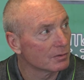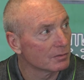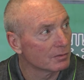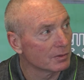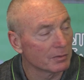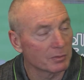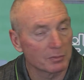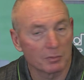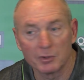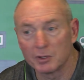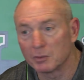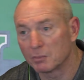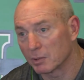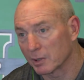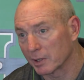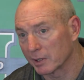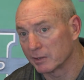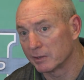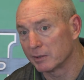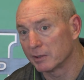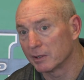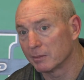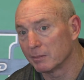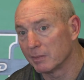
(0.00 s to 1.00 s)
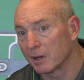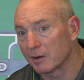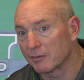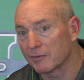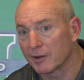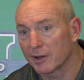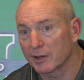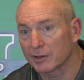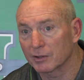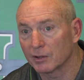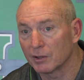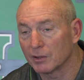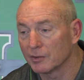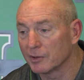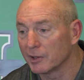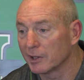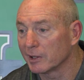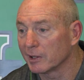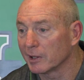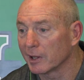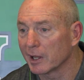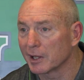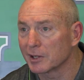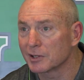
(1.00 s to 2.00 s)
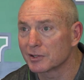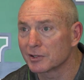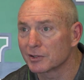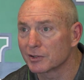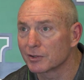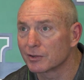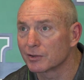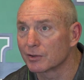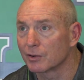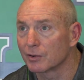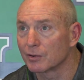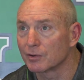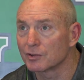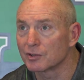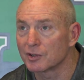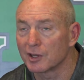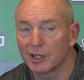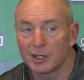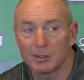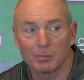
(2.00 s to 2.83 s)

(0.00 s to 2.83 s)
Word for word: He, he played, uh, matter of fact, all day last Thursday.